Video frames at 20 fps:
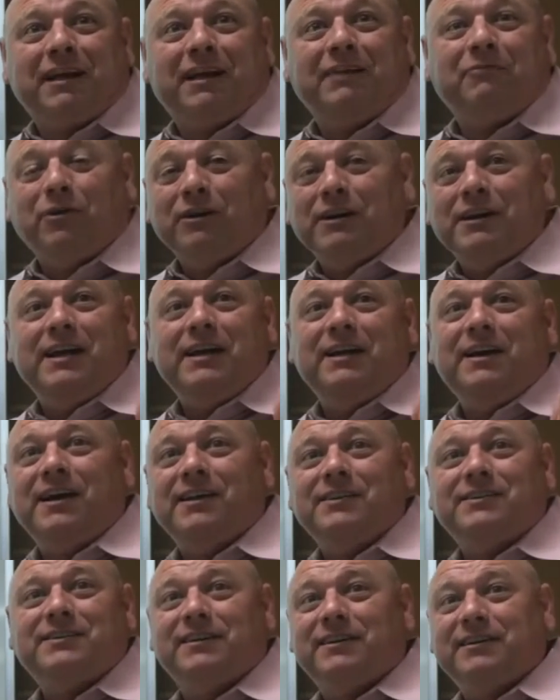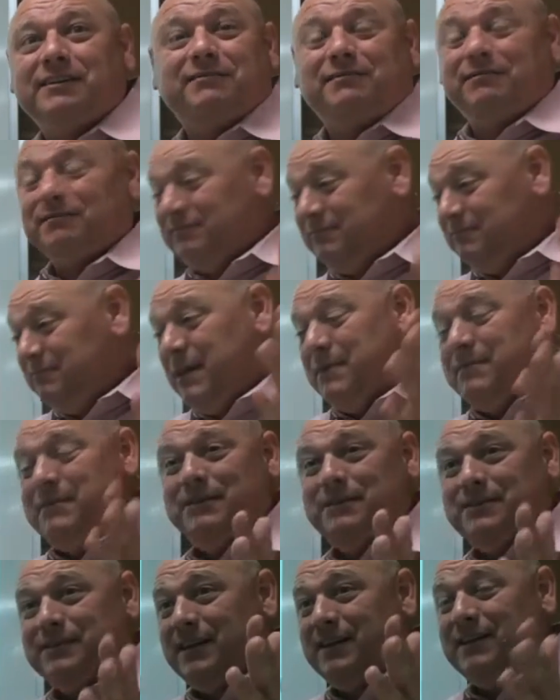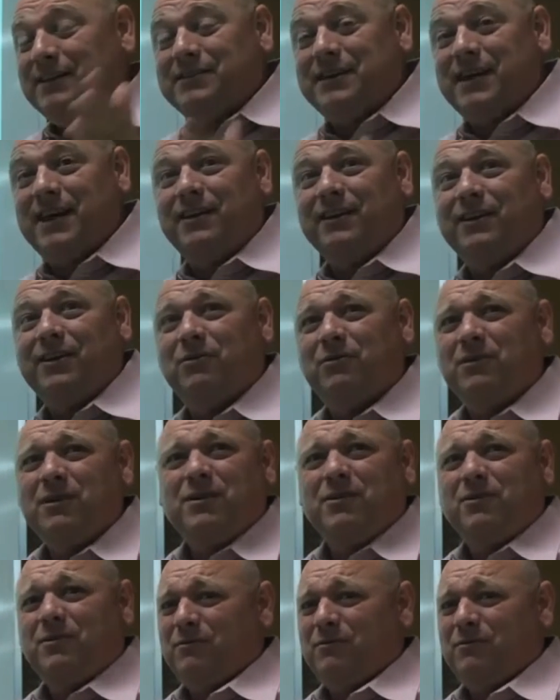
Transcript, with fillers: And one day God's going to maybe set us down and go,